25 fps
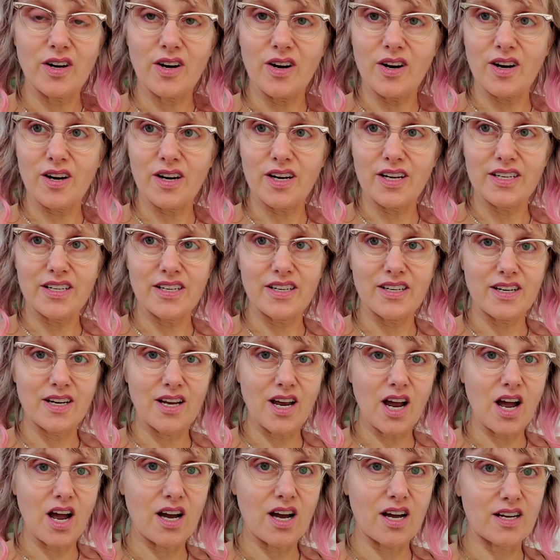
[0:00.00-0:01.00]
on
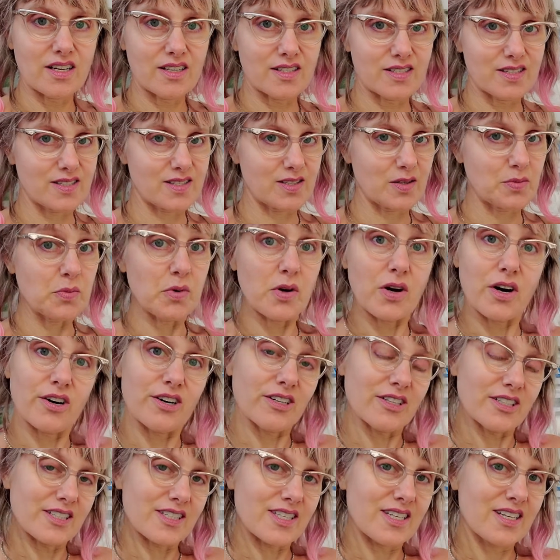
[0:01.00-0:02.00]
some
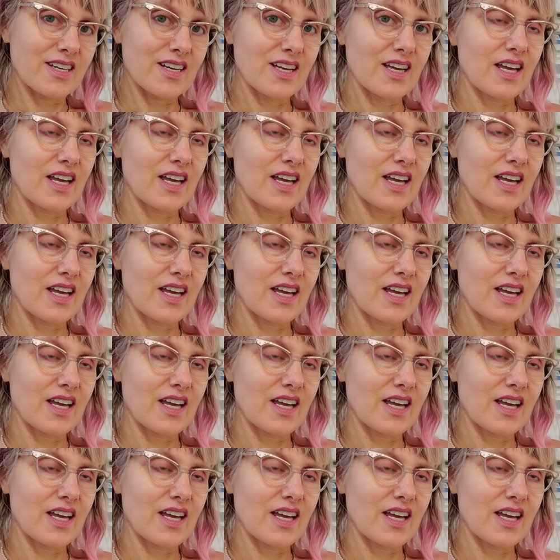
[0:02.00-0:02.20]
art